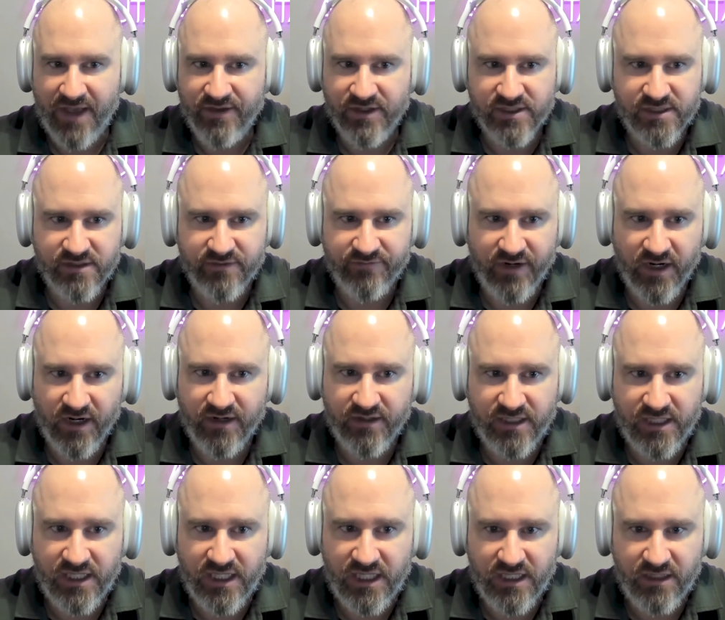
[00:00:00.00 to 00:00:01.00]
And there's some
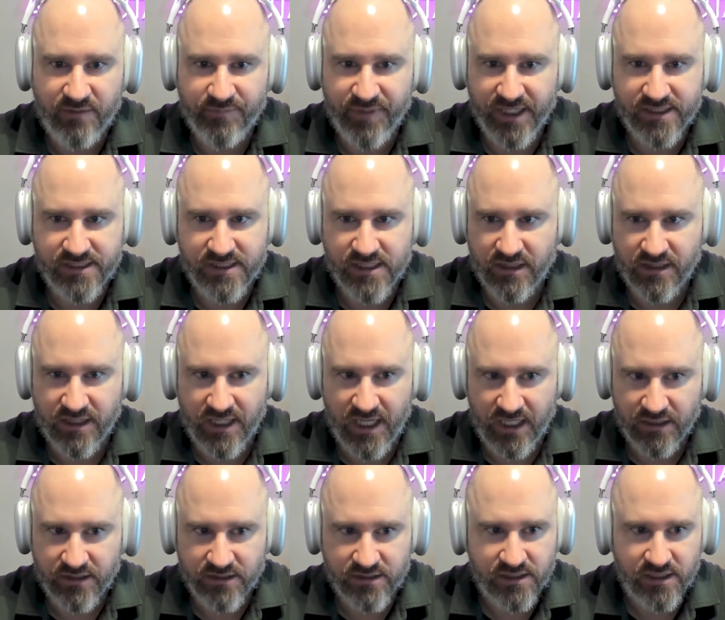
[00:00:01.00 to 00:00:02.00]
very key basic
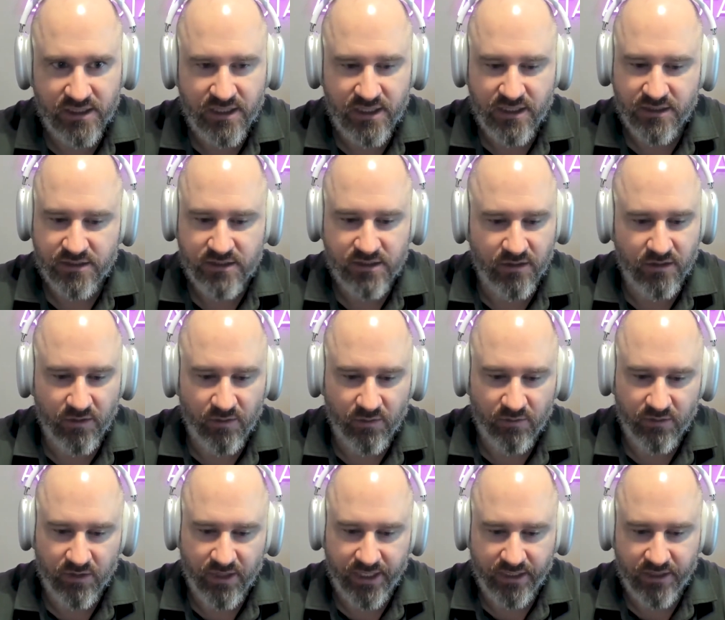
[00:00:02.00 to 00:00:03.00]
things.
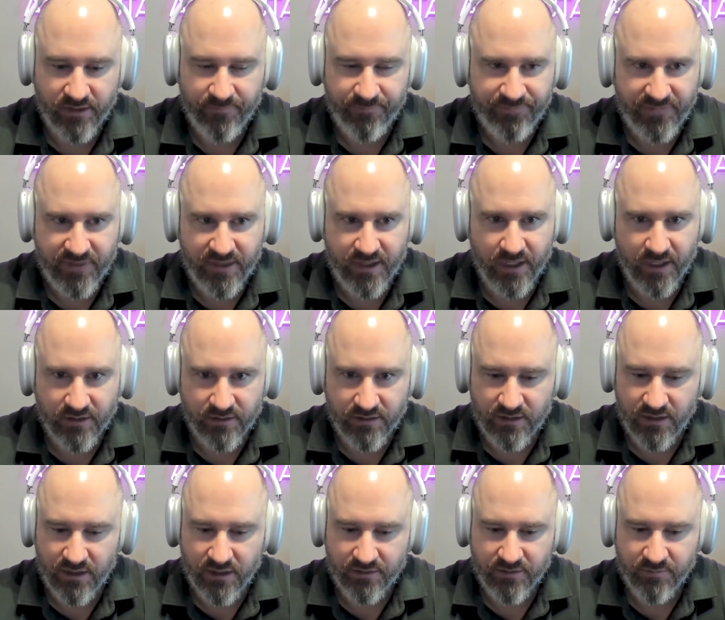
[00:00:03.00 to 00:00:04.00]
So like
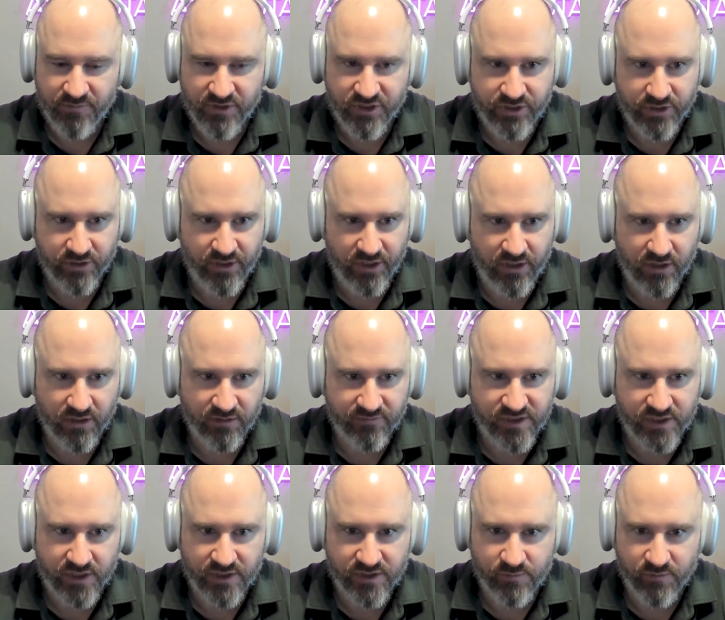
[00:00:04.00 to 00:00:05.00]
the maturity
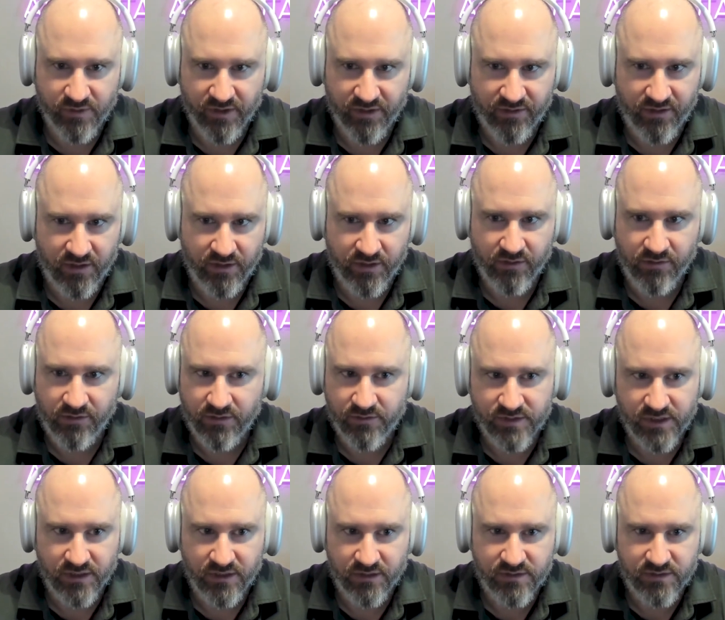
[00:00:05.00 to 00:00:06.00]
curve starts with, are you
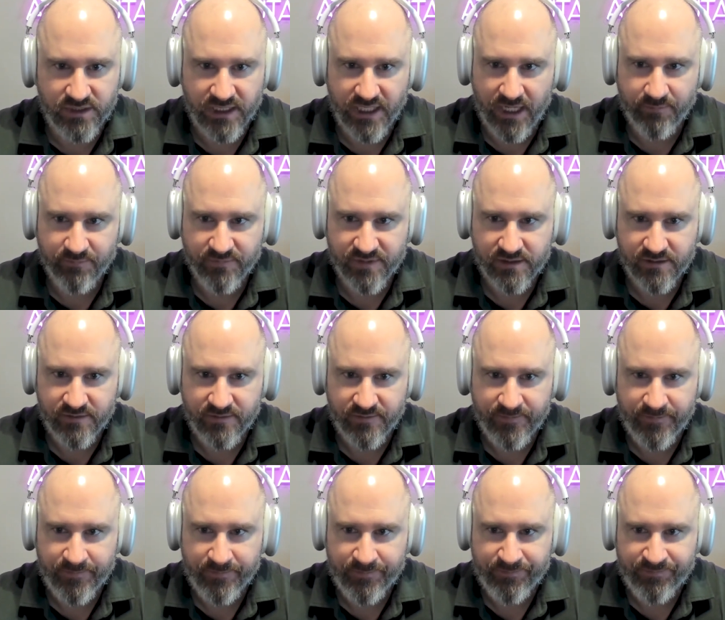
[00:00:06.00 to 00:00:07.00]
using UTMs?
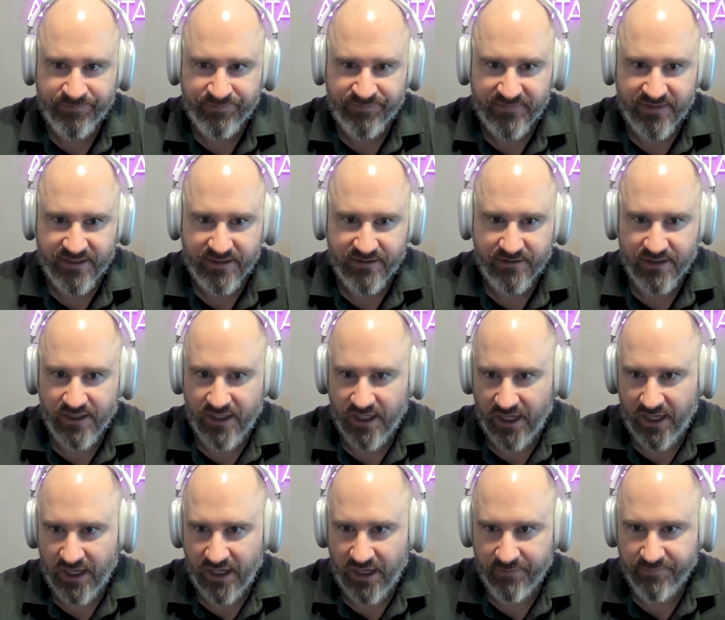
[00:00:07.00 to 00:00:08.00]

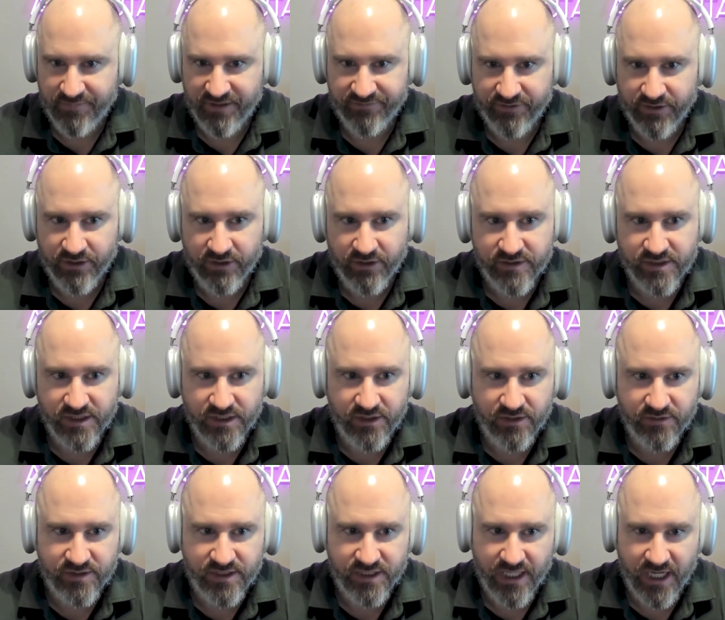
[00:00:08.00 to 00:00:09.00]
If you're
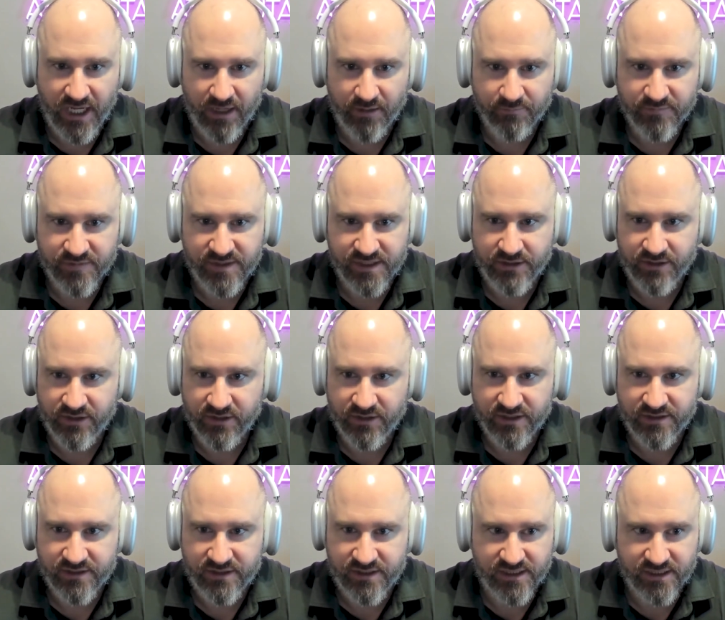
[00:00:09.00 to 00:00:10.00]
using UTMs and
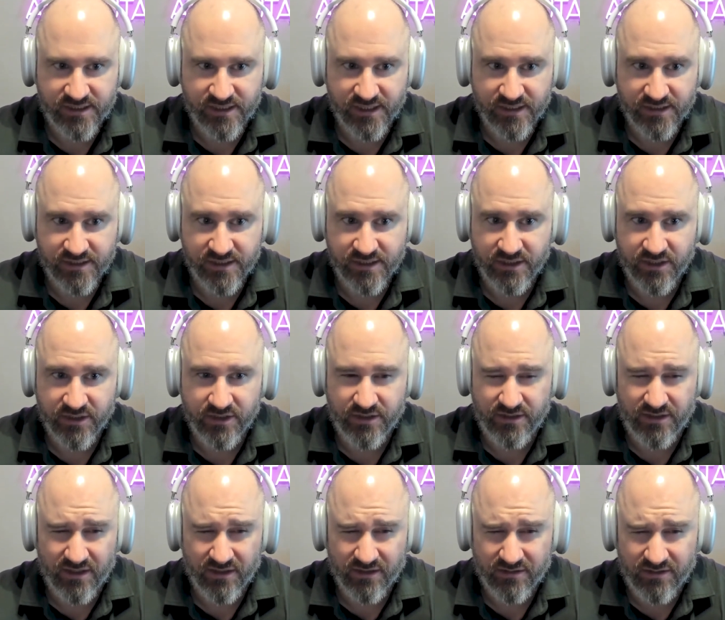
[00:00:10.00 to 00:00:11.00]
you're consistent
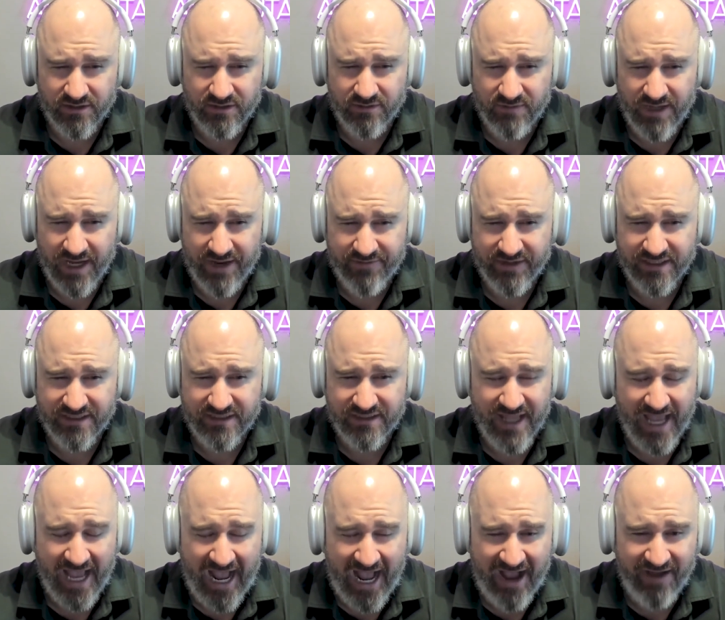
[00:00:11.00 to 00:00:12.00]
and you have a
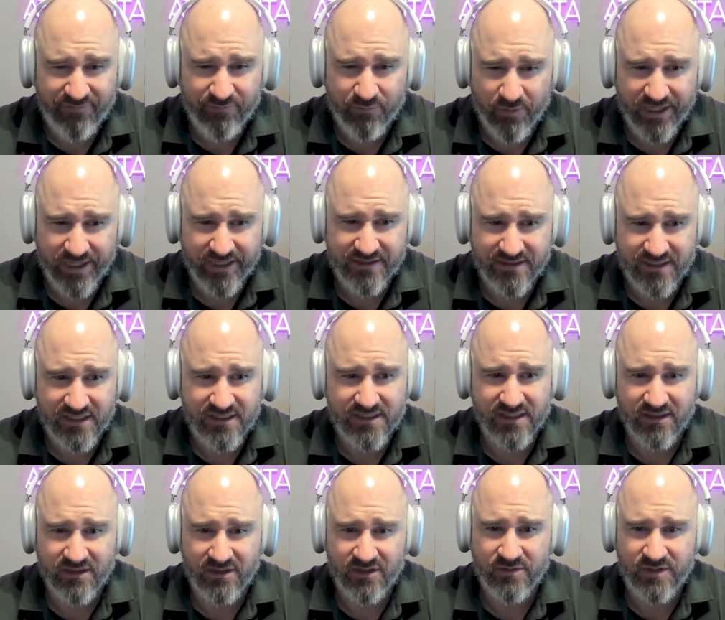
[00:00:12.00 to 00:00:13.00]
halfway
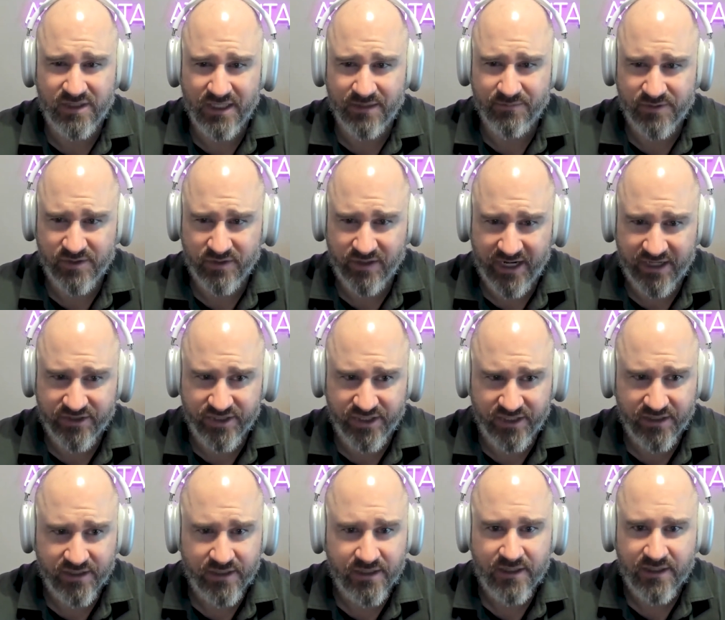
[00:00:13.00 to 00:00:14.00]
decent UTM
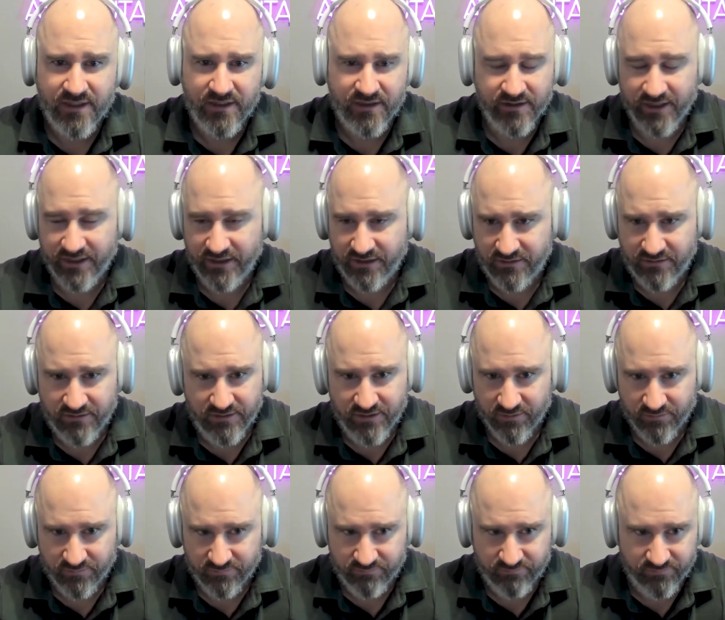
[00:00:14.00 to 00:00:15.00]
strategy, like
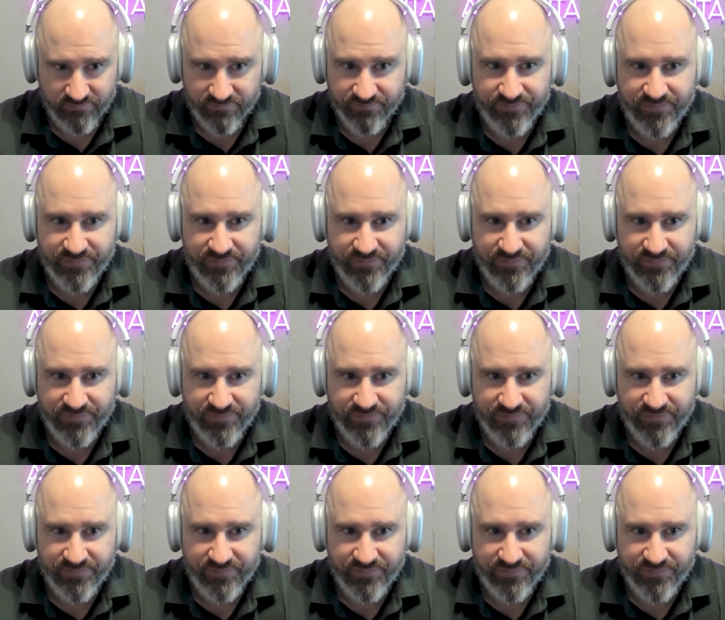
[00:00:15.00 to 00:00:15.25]
your